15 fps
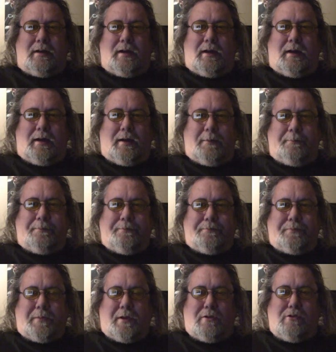Um,
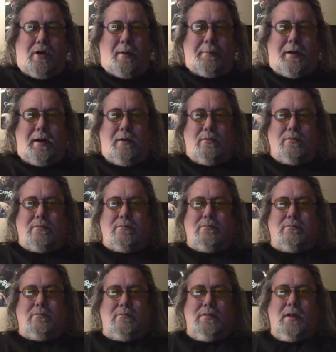grew up in a little,
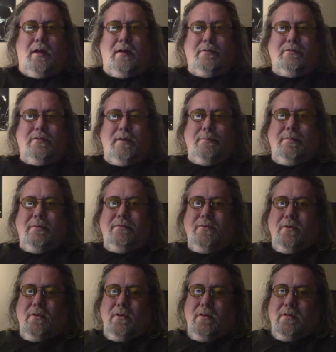like I've said
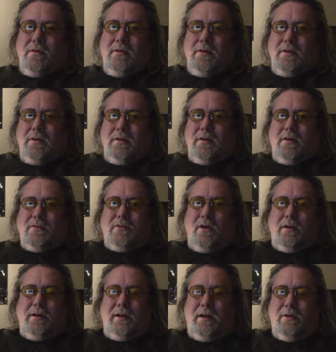before, a
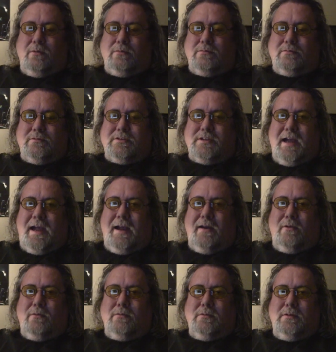tiny little
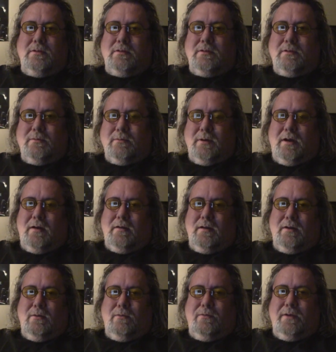town, well, a
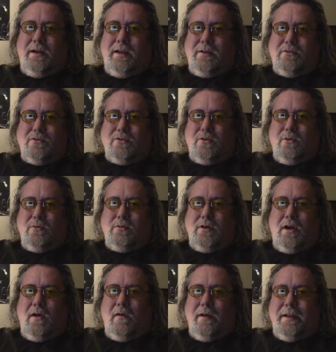little village called
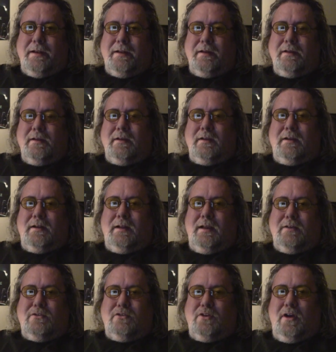Lyne
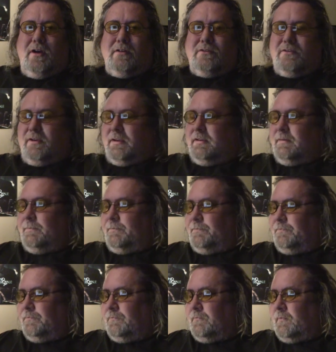near Chertsey.
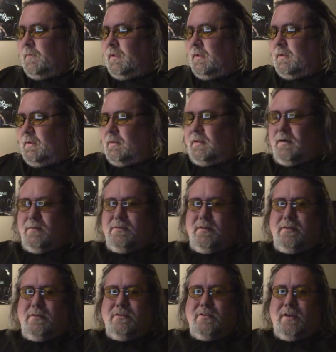That was
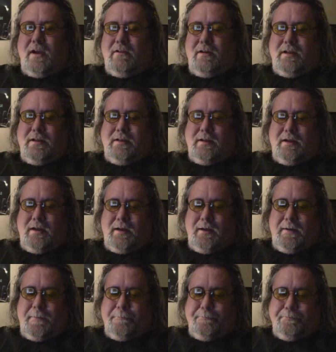in Surrey.
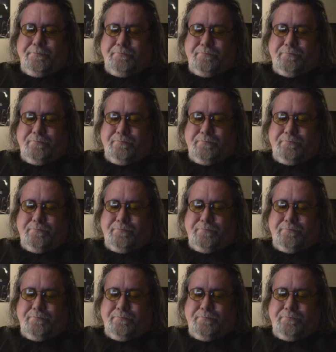Um,